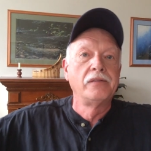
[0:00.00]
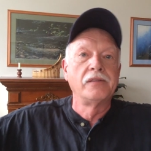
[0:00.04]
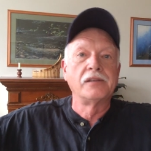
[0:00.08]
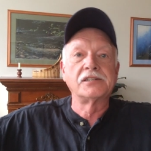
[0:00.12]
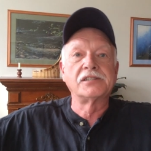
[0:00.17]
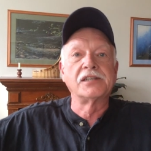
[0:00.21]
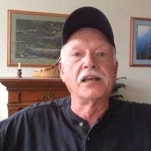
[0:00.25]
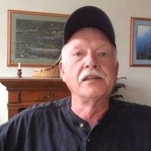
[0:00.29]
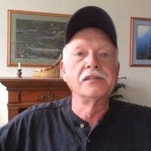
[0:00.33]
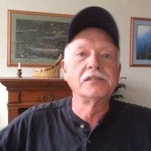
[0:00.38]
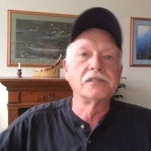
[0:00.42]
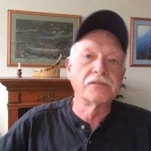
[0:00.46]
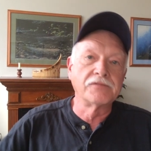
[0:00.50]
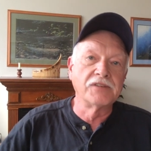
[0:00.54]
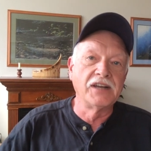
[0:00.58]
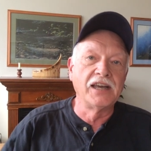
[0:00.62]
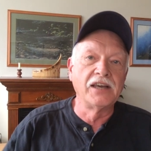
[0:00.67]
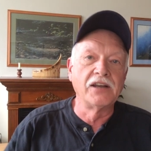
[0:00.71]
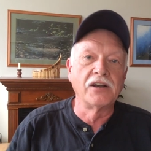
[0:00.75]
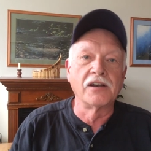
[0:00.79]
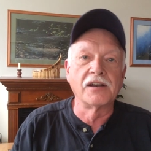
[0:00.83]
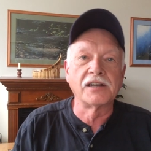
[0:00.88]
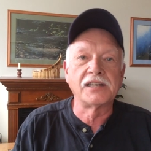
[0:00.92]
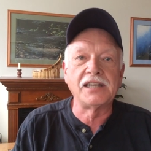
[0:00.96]
the sons of
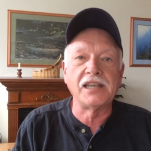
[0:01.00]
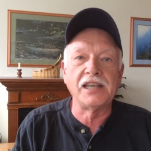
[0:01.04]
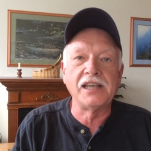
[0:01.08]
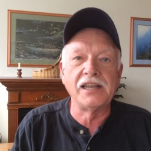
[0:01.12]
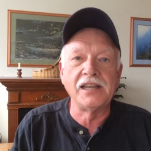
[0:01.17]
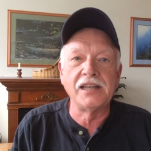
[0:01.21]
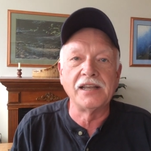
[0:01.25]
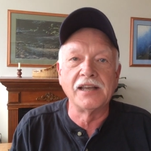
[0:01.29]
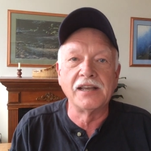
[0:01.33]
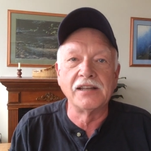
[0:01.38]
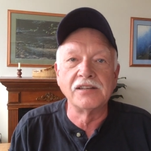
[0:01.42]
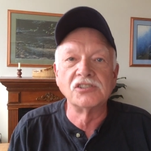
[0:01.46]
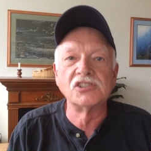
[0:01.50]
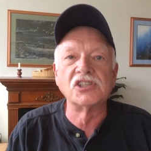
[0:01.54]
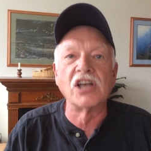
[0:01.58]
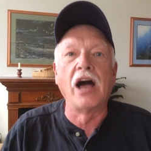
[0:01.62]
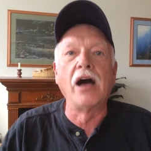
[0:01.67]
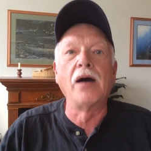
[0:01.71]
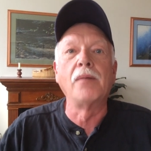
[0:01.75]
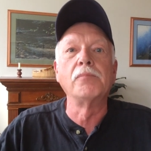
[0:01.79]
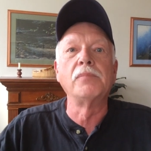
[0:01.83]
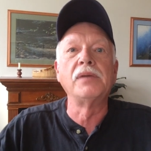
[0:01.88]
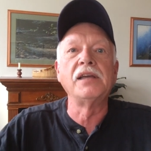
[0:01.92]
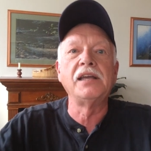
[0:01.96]
anarchy and
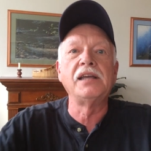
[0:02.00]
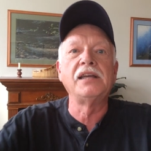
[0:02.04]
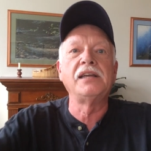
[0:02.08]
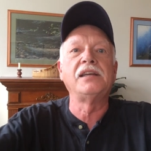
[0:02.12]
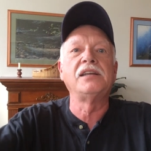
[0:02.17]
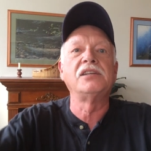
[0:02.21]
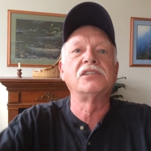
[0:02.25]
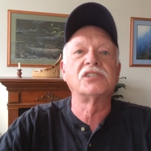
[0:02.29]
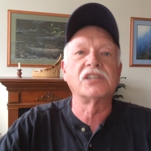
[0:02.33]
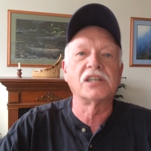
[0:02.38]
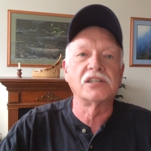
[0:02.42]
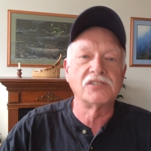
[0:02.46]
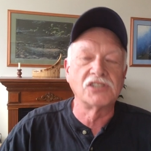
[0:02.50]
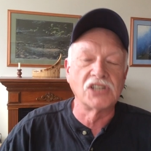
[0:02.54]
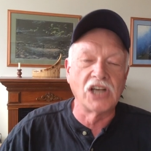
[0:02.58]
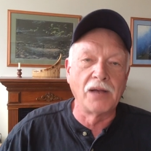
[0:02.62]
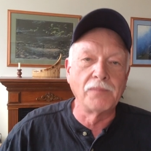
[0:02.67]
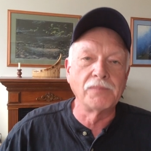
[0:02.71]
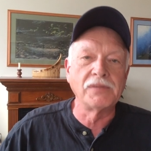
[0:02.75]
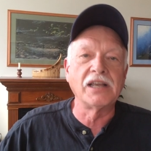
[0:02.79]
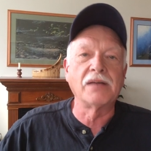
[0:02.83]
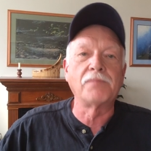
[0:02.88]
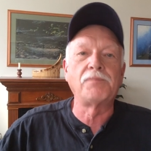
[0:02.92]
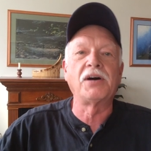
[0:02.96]
zombies, a
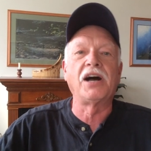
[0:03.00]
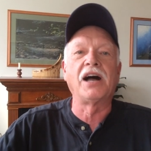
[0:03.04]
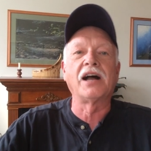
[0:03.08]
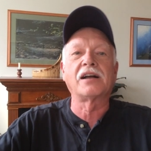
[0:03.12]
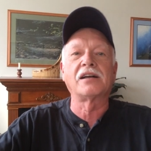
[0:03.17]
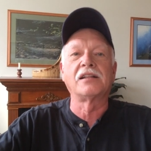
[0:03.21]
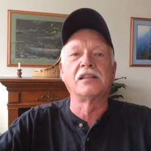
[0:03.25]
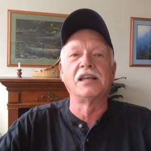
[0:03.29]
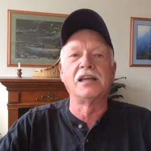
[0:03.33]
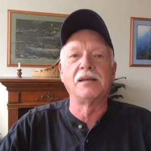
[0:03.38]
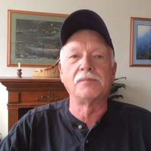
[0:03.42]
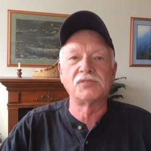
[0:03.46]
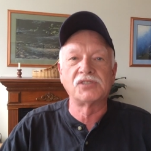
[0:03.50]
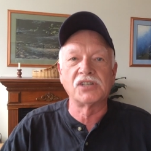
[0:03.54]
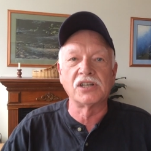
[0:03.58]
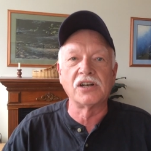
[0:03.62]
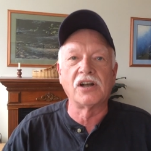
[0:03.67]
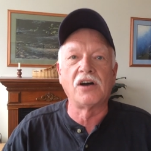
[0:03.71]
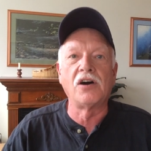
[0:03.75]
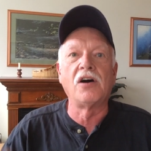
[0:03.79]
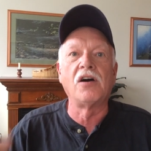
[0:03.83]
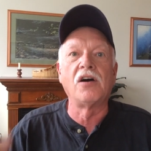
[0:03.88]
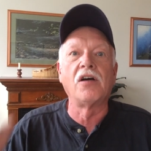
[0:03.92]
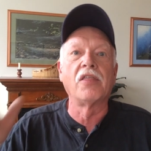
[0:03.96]
zombie apocalypse,
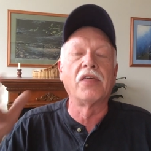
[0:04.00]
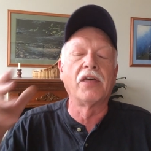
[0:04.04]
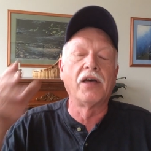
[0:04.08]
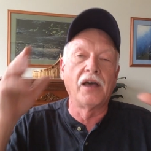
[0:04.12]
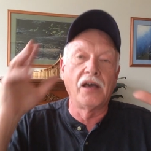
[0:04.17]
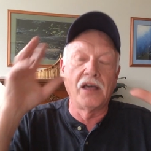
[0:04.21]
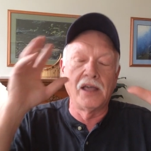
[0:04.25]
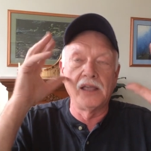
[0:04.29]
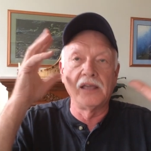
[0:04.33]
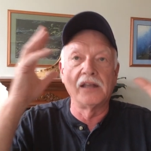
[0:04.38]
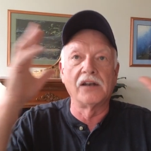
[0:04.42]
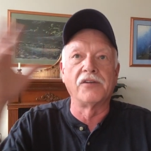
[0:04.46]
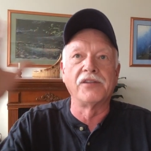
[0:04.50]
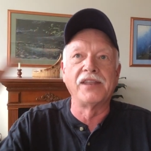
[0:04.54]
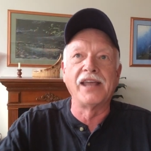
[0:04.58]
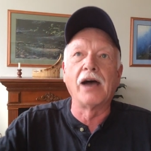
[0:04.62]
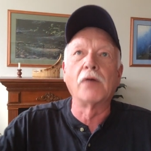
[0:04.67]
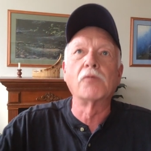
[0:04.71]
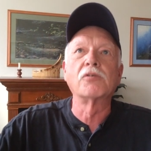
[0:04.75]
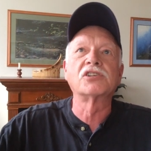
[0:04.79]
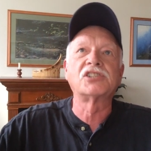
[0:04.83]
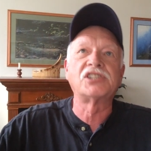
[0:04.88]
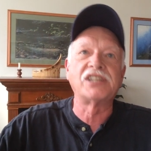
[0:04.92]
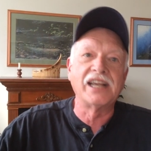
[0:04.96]
and all the, you know,
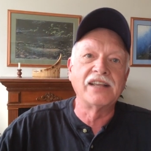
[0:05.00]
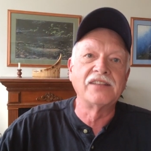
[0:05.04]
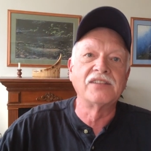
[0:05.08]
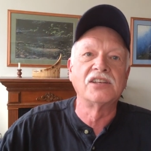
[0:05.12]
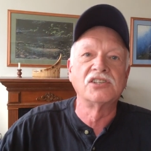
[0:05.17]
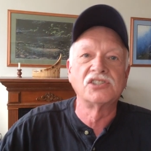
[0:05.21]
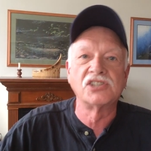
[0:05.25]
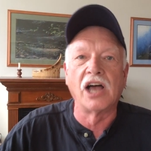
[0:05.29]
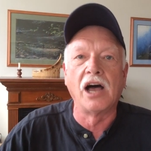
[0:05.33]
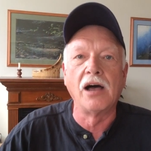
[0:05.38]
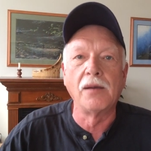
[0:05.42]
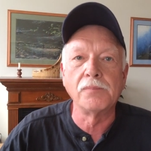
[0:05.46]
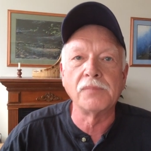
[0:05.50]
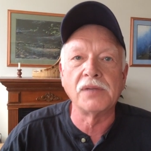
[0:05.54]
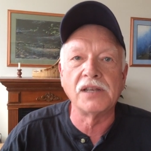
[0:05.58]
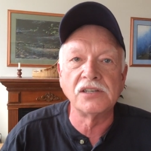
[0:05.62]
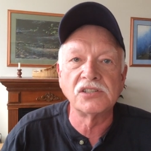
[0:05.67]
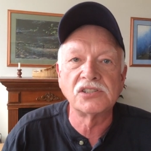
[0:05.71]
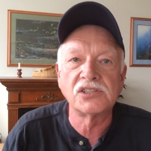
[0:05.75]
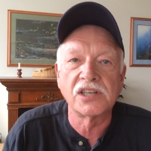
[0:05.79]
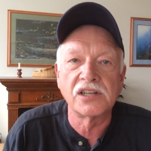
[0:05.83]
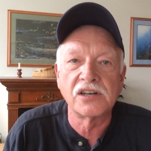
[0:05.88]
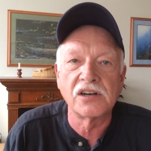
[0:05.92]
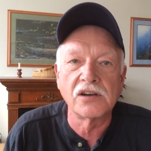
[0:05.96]
now we're seeing the
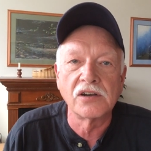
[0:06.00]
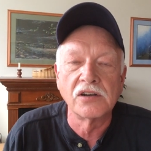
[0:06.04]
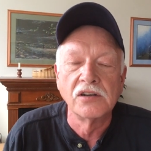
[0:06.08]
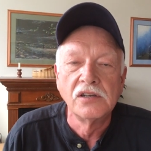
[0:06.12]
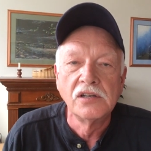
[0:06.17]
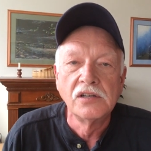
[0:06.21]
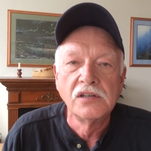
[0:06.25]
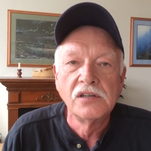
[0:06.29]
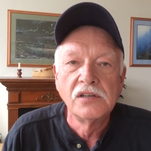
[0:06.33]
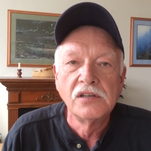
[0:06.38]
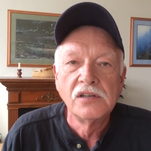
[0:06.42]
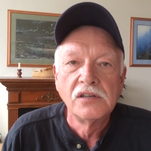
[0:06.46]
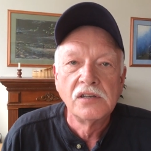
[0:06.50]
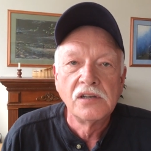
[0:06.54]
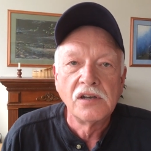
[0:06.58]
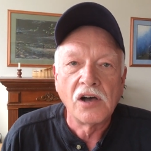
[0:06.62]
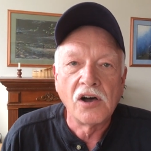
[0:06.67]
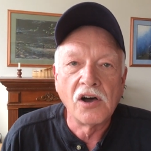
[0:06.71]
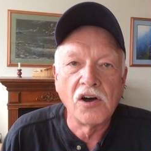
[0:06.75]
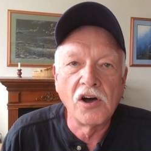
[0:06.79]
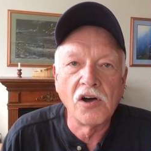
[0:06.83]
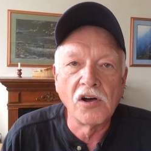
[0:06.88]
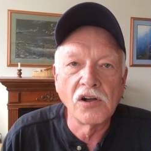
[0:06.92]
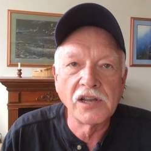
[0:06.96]
zombies that are
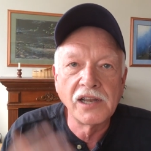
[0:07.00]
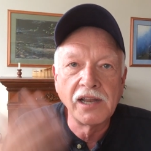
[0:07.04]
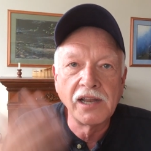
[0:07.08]
all